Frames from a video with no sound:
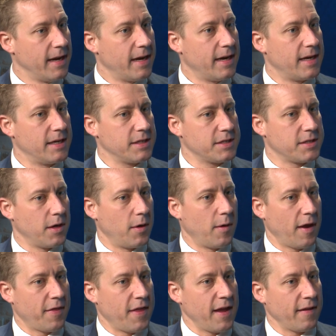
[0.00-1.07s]
Uh, so
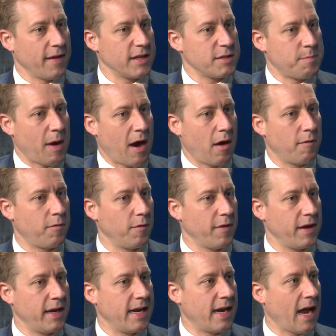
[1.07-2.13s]
I think that's powerful
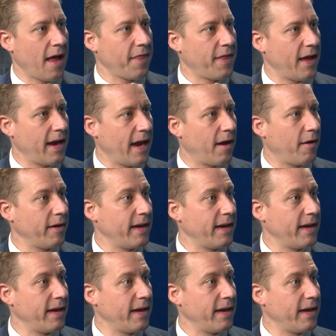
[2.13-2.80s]
that he got that out.